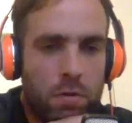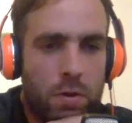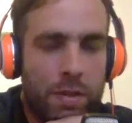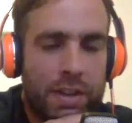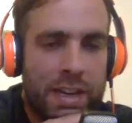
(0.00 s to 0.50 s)
you
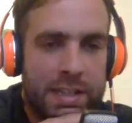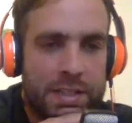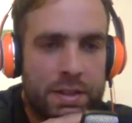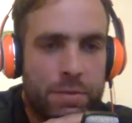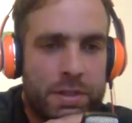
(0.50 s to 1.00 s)
have a
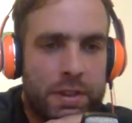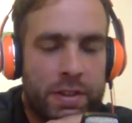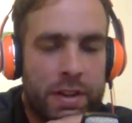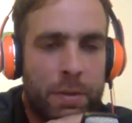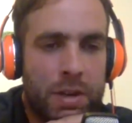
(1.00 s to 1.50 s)
cousin that was in the
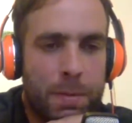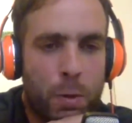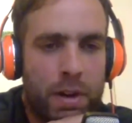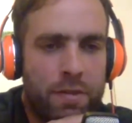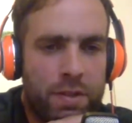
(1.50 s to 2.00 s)

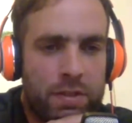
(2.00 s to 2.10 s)
WWF.